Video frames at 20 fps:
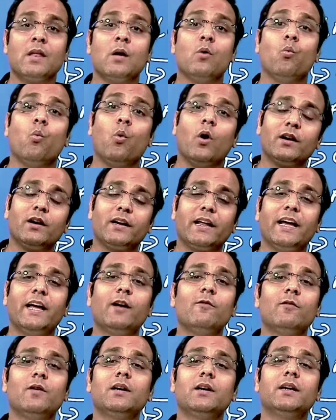
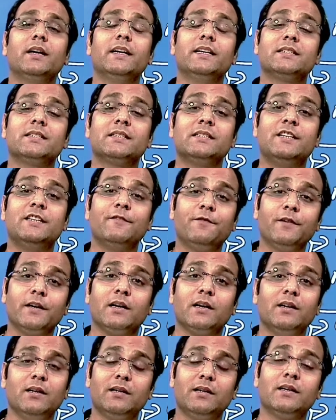Whatever is
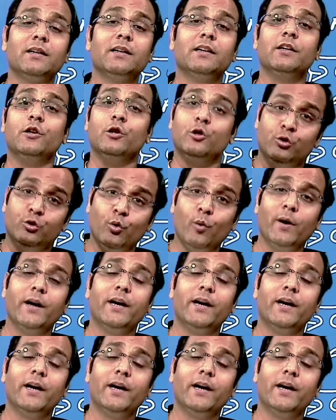difficult, do